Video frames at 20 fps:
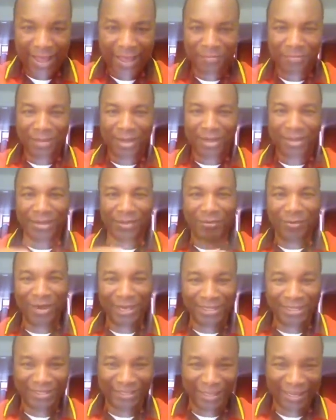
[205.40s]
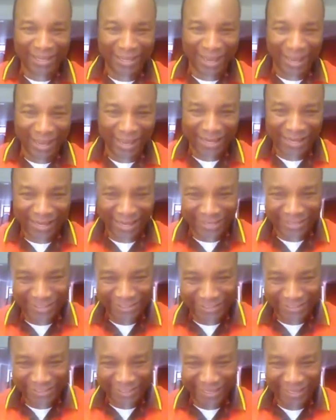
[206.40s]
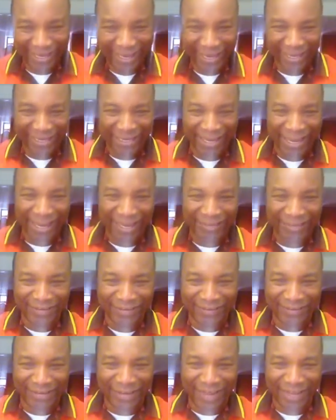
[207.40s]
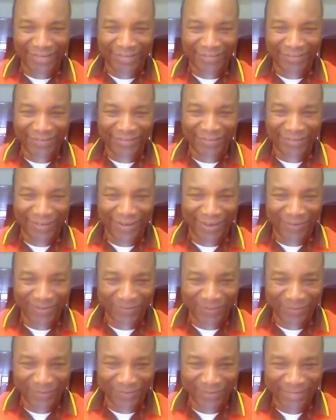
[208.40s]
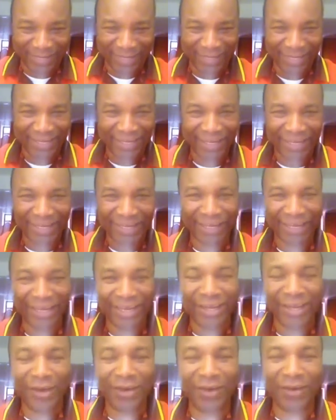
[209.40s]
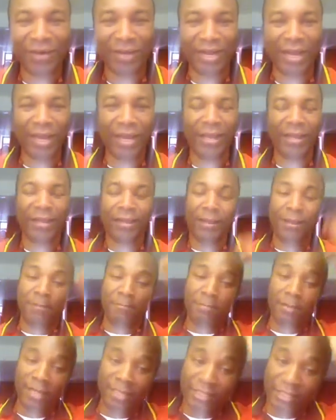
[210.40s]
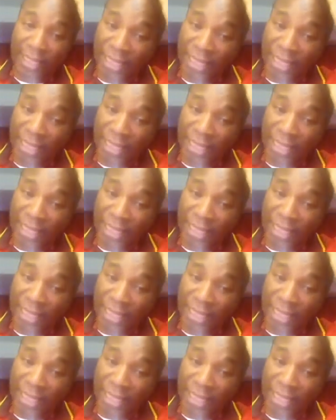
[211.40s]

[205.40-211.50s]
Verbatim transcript: Mayowa is saying, I can see, I hear you. That's good enough for me. Okay, please